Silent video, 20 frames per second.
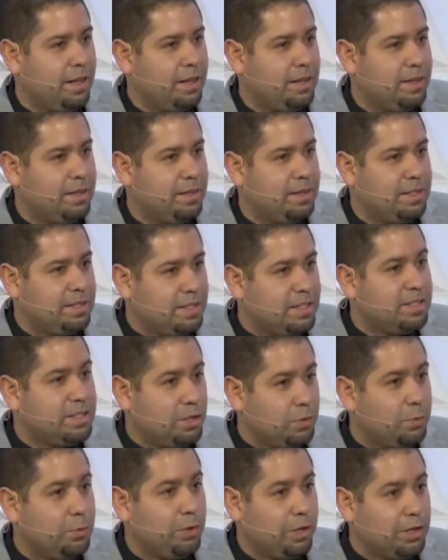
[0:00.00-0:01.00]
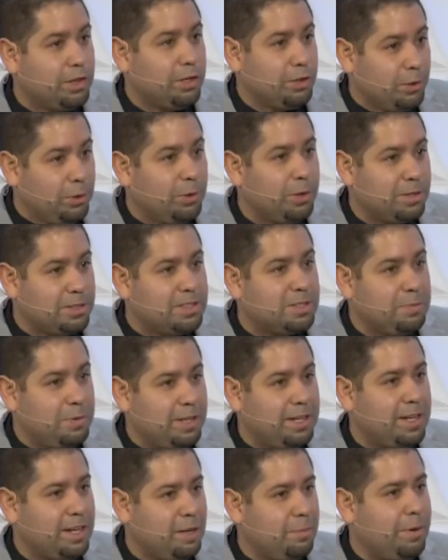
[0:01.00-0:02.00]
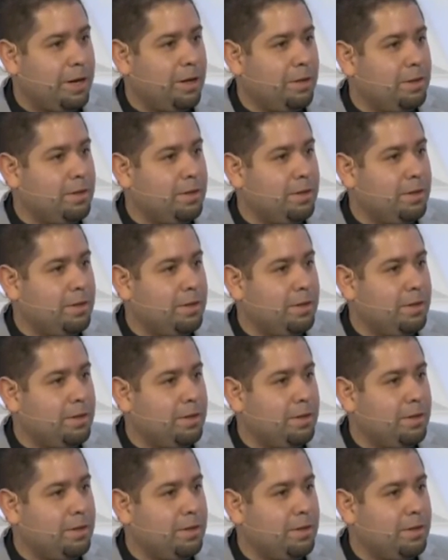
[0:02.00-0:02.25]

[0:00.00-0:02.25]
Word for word: this is the word of the lord speaking about